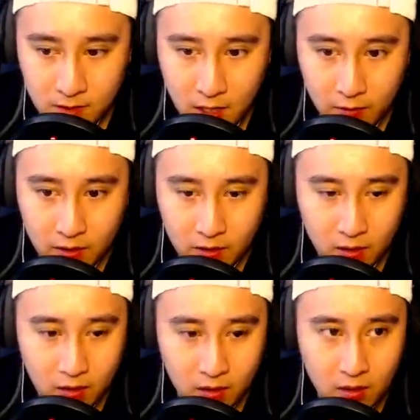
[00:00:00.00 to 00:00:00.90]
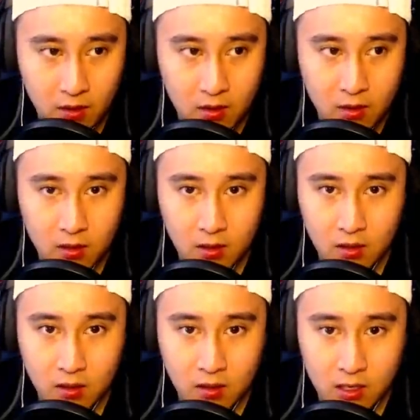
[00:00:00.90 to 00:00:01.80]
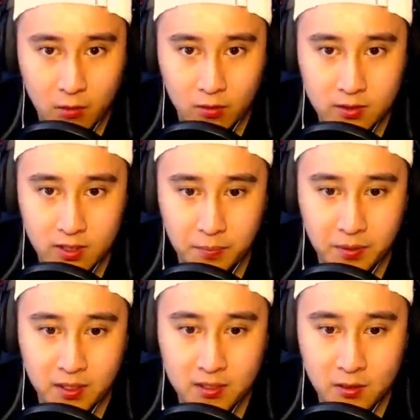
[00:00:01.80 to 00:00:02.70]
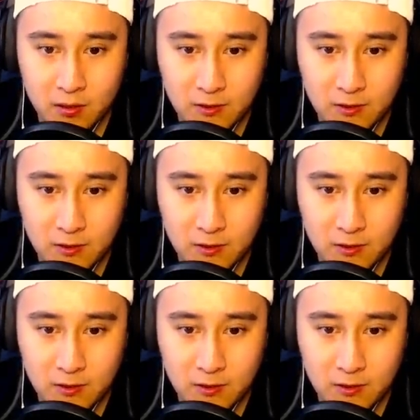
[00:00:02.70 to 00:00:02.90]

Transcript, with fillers: There we go. Okay, we're losing B, so.